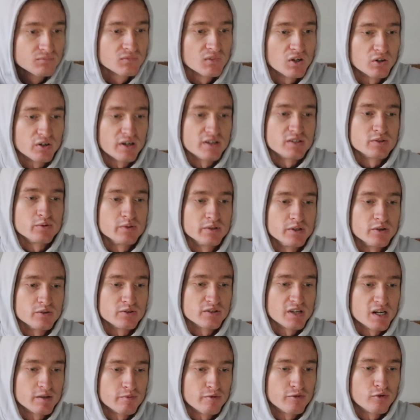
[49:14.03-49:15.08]
Okay, so he goes
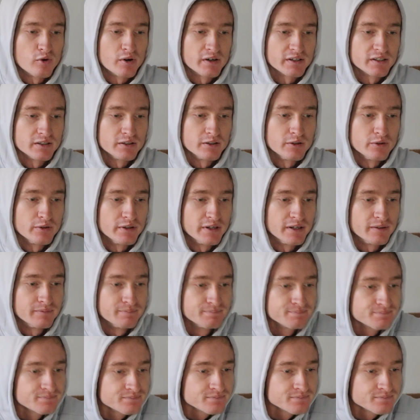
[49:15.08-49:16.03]
there before I can go there.